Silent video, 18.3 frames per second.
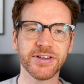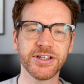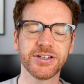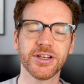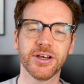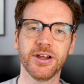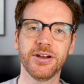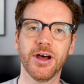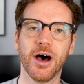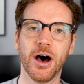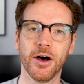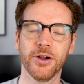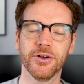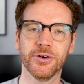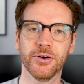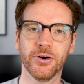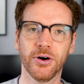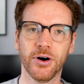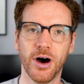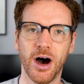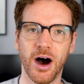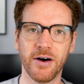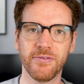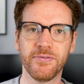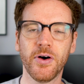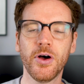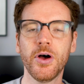it turned on or
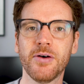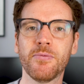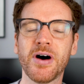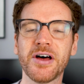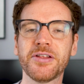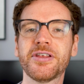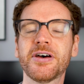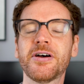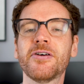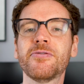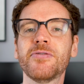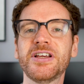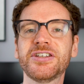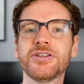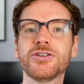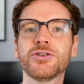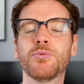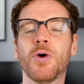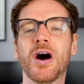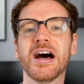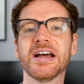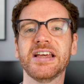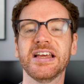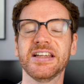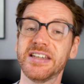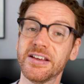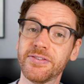off? Well, there are reasons why
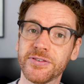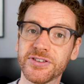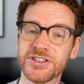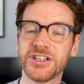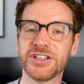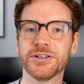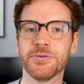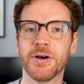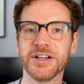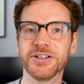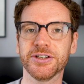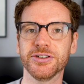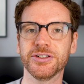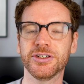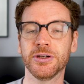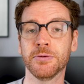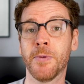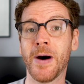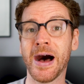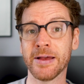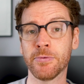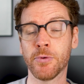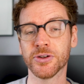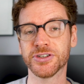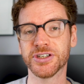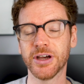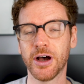in different situations you might
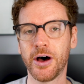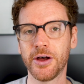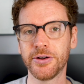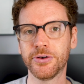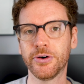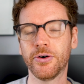want it on